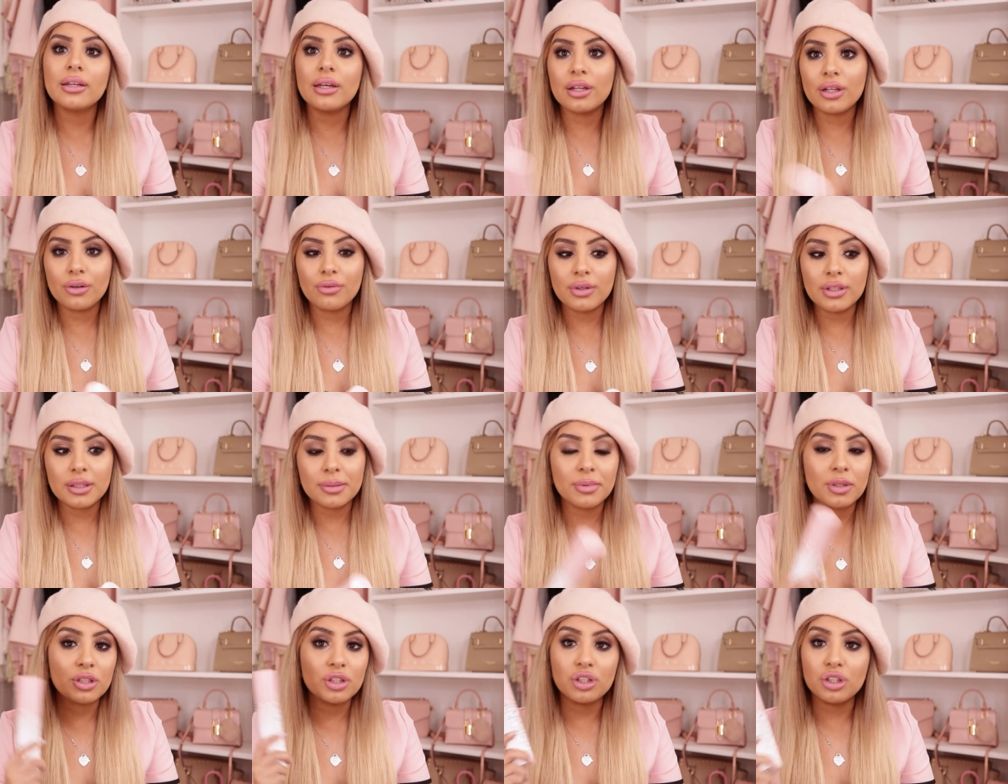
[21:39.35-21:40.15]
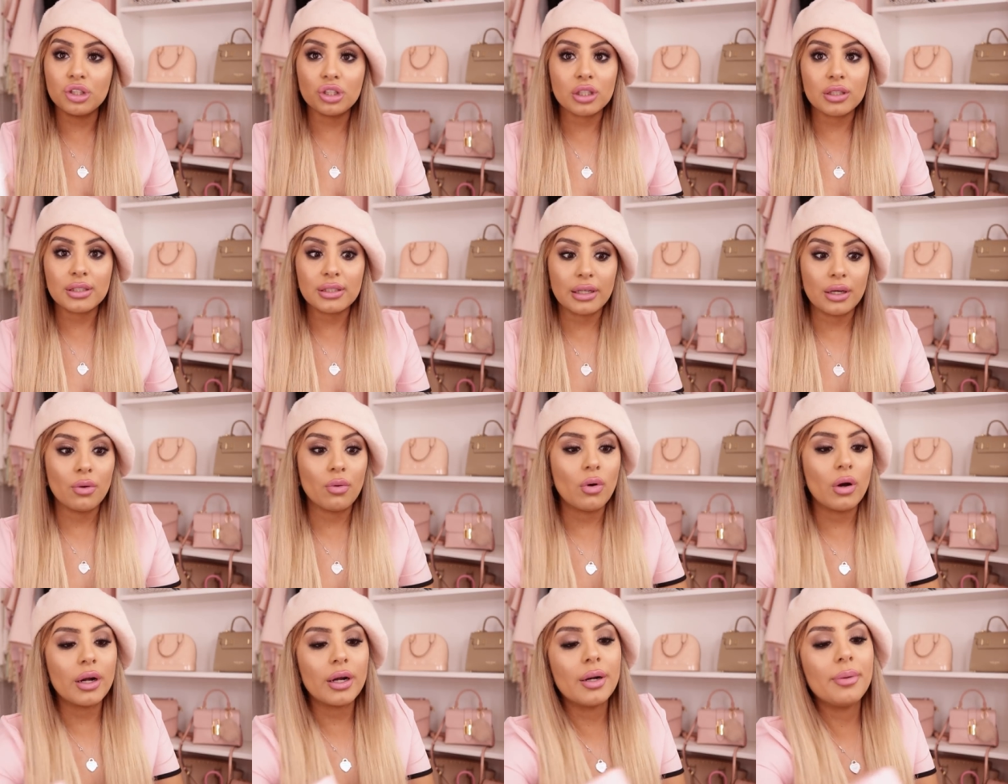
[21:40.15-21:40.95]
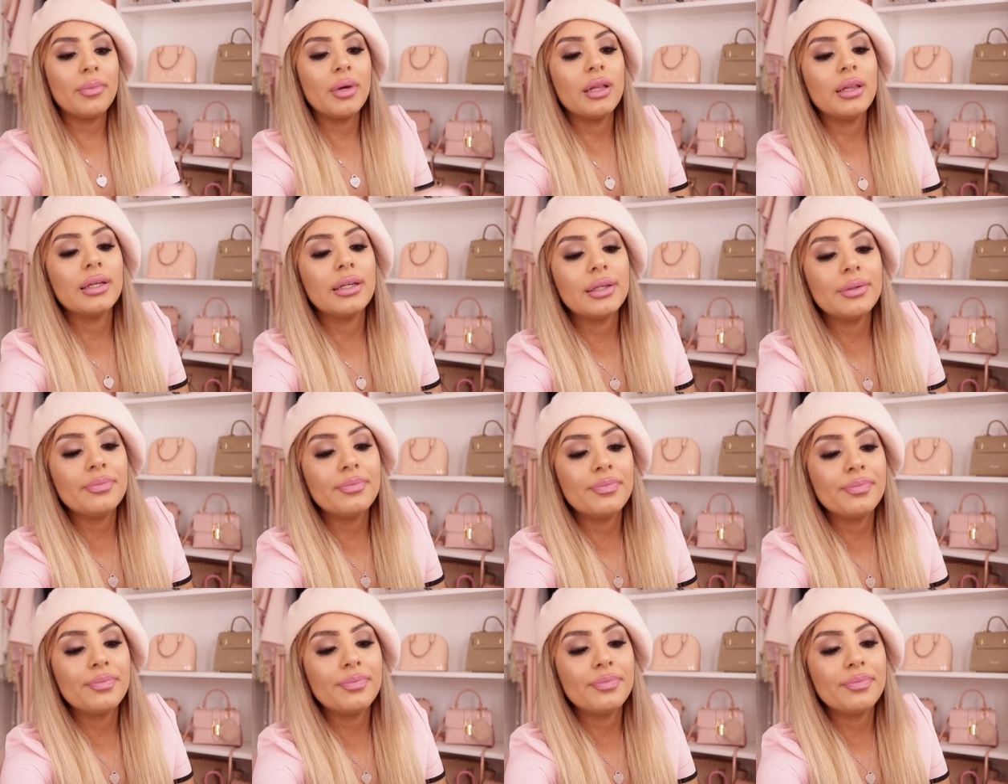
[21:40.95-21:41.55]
The other one smells just like watermelon.